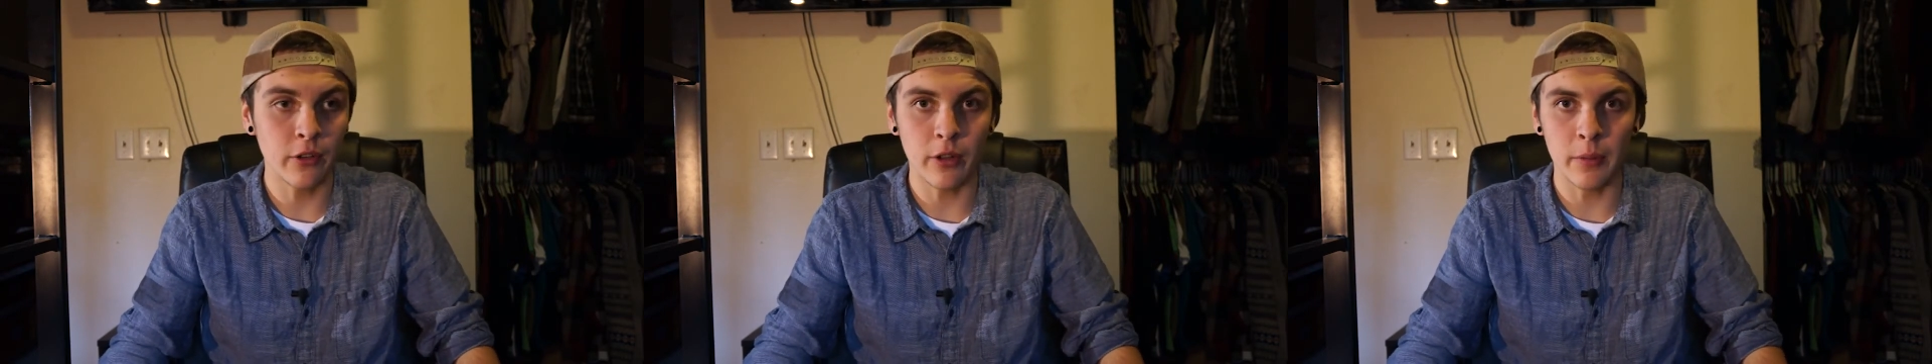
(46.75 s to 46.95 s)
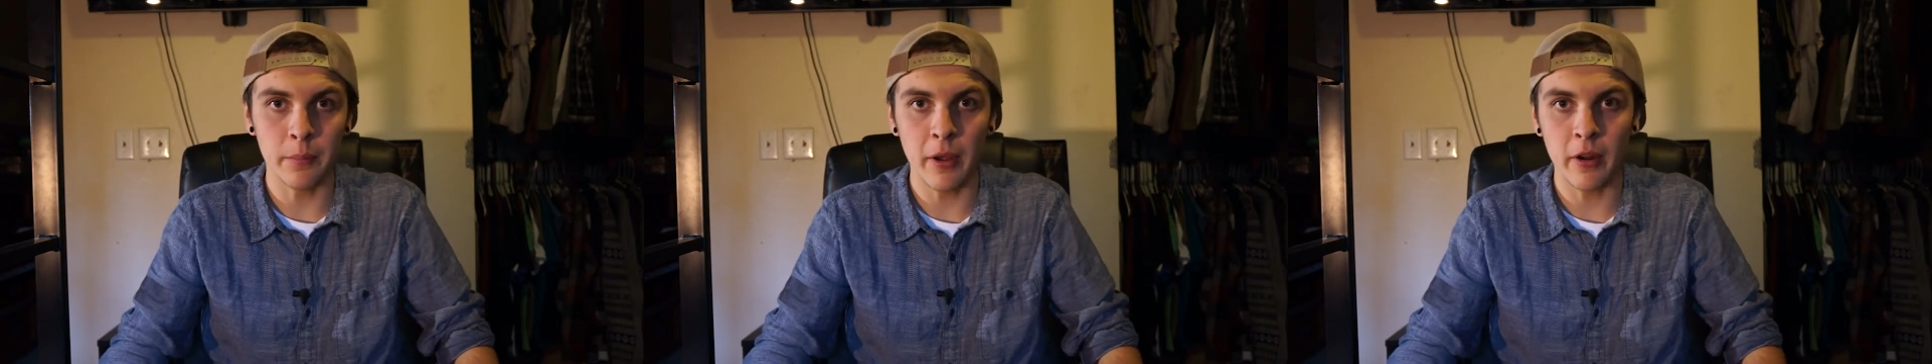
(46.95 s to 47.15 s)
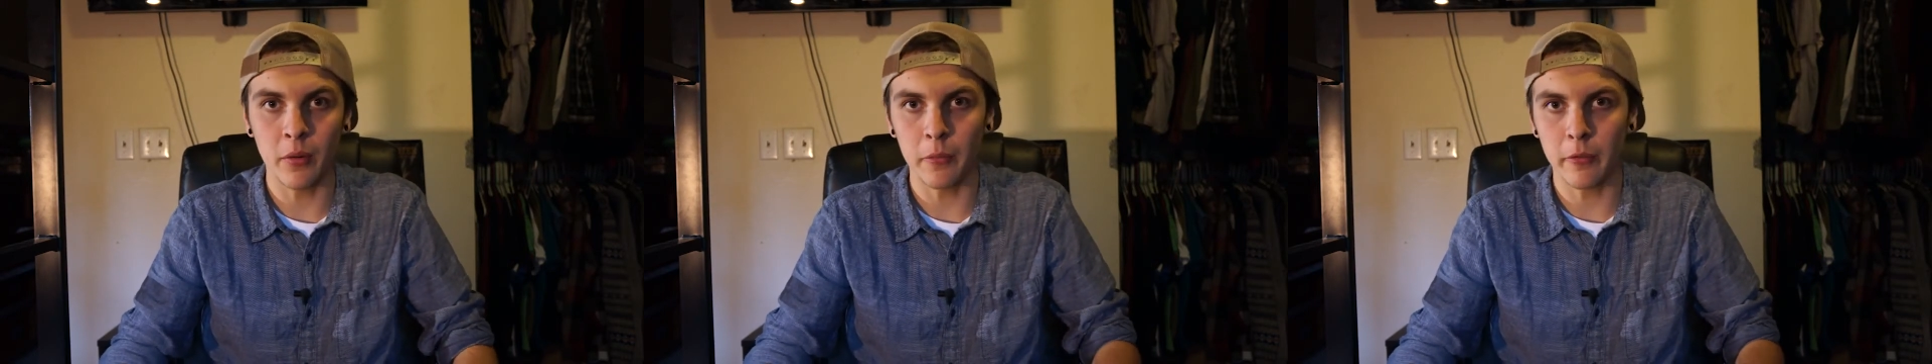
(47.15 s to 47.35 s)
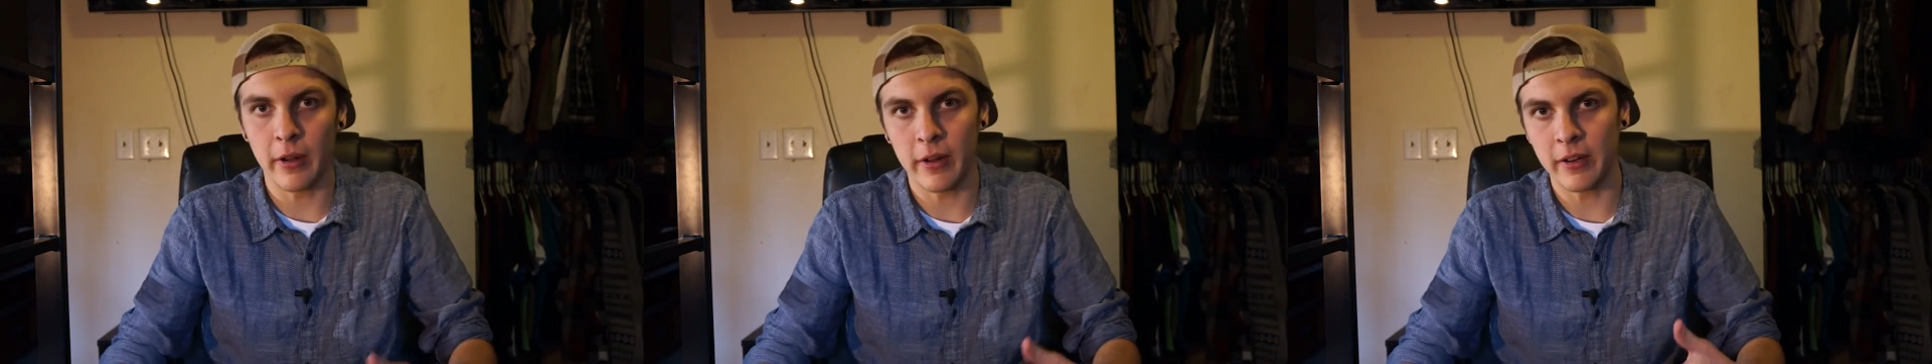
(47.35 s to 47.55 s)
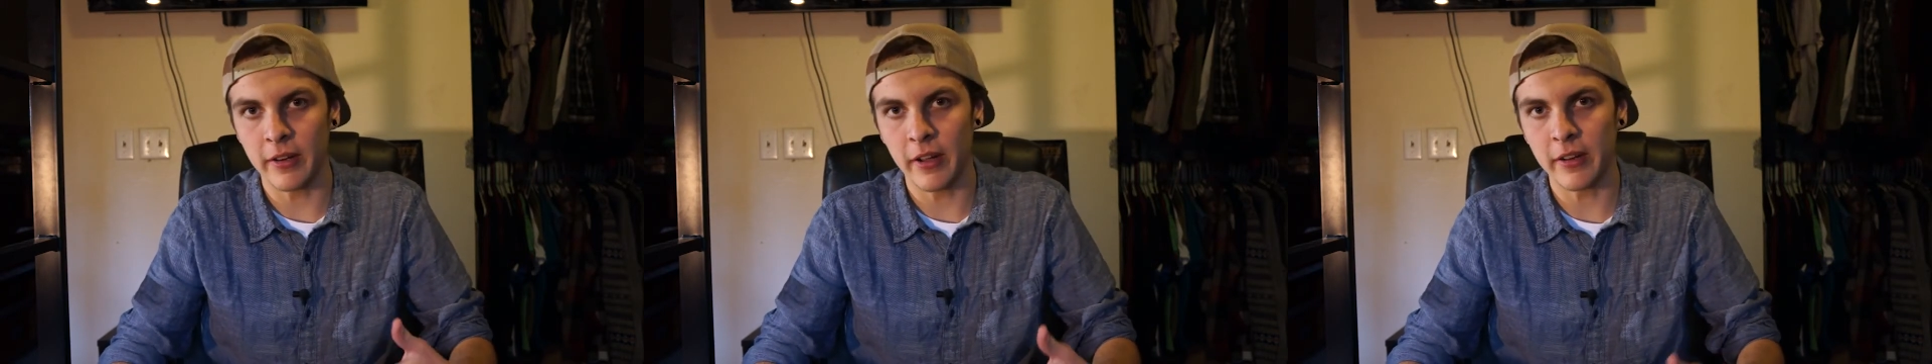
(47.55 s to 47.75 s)
go to
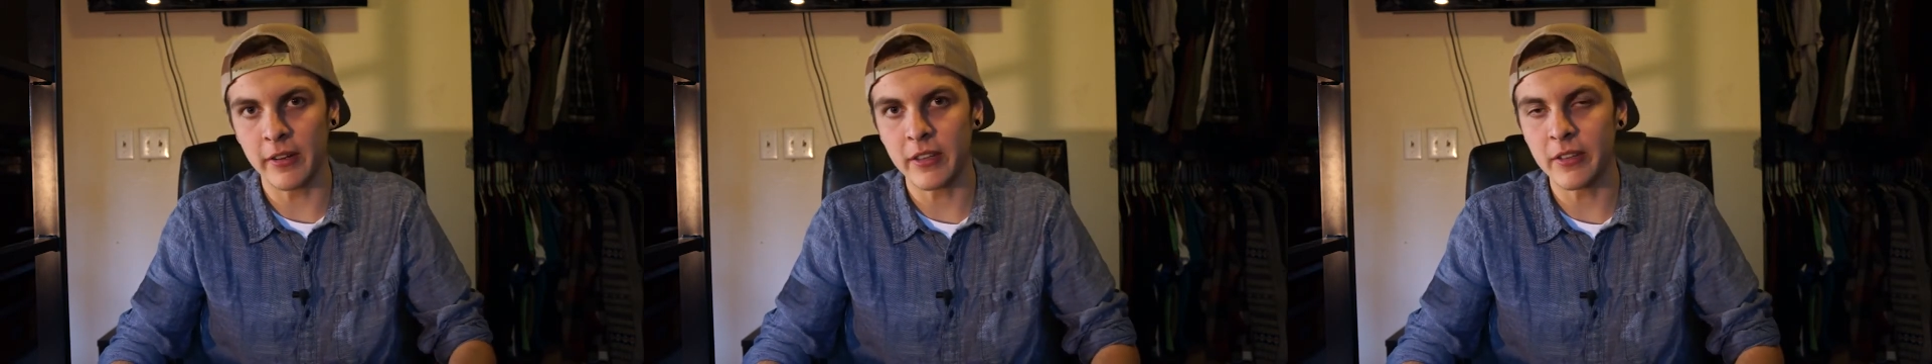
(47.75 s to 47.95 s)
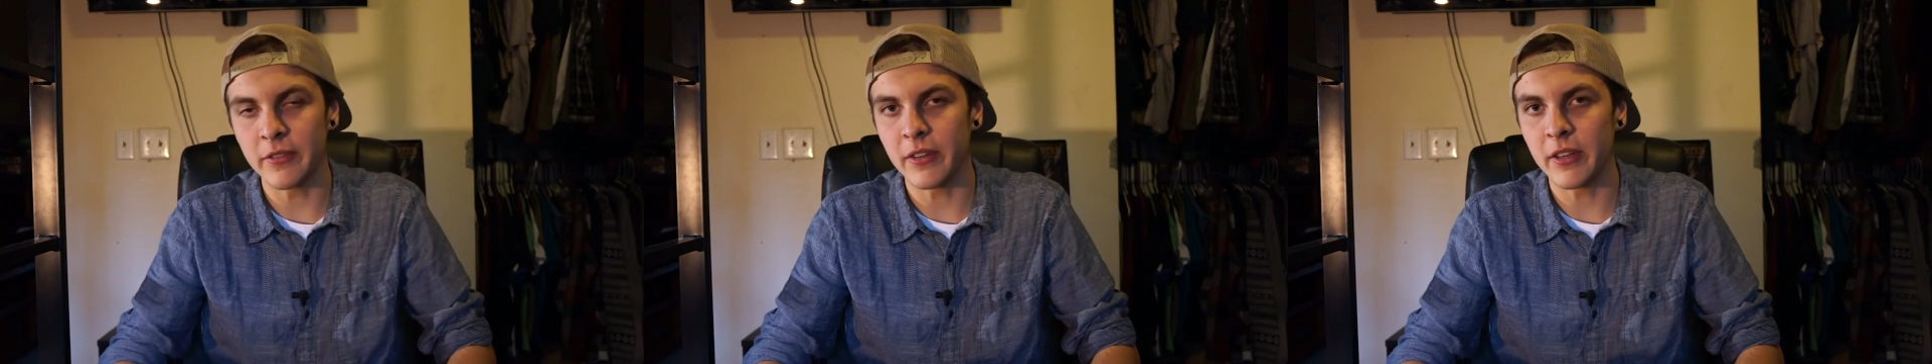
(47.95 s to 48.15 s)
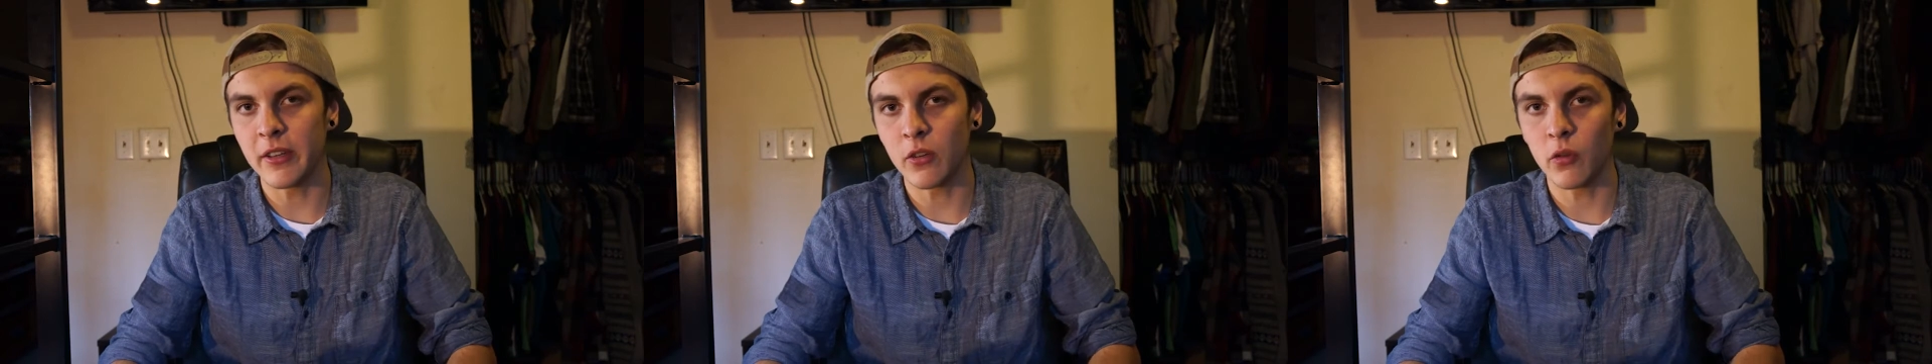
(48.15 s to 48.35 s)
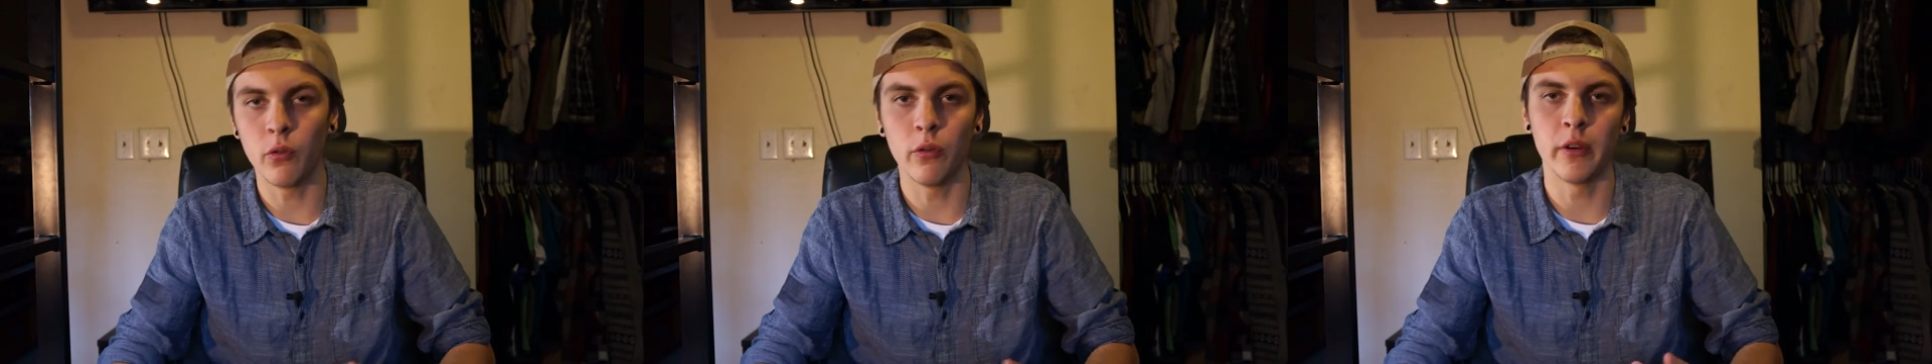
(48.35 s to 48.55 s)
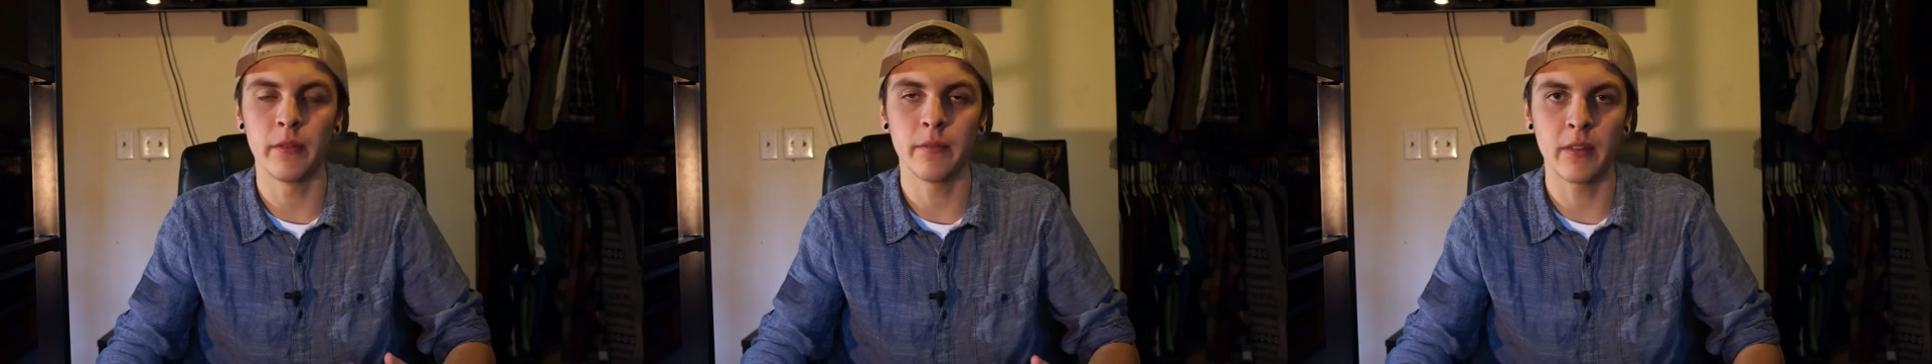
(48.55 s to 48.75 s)
paranormalreality.tv
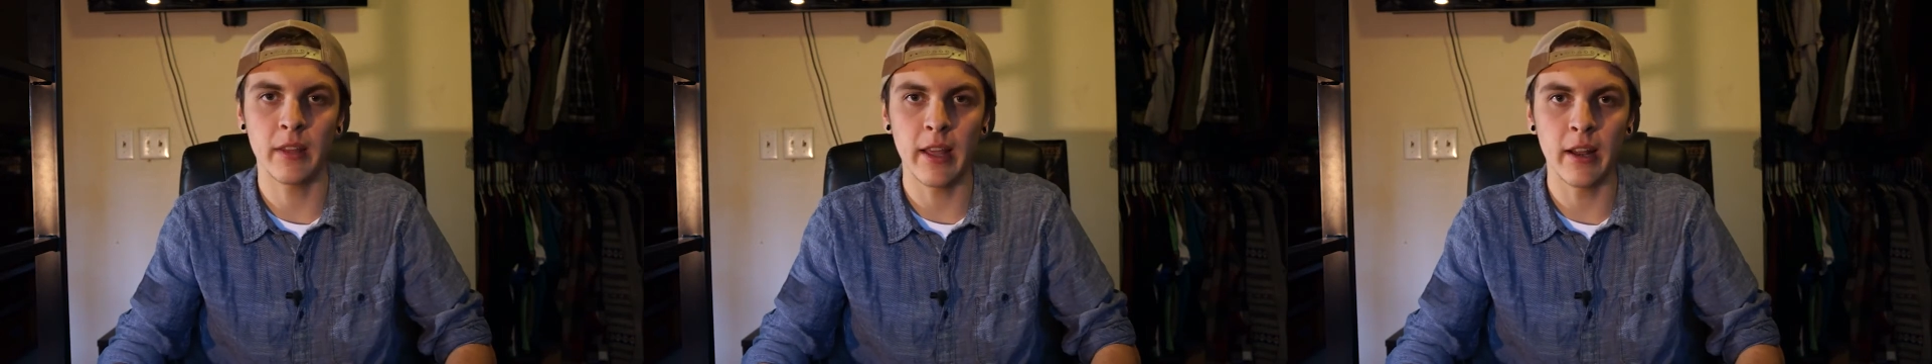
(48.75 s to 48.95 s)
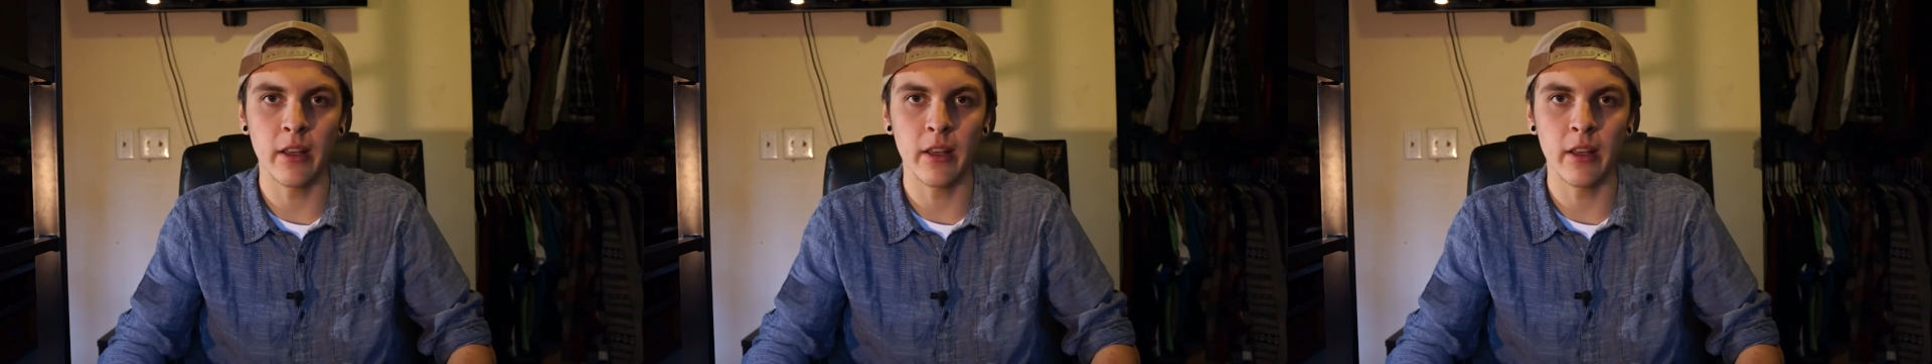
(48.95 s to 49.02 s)
or get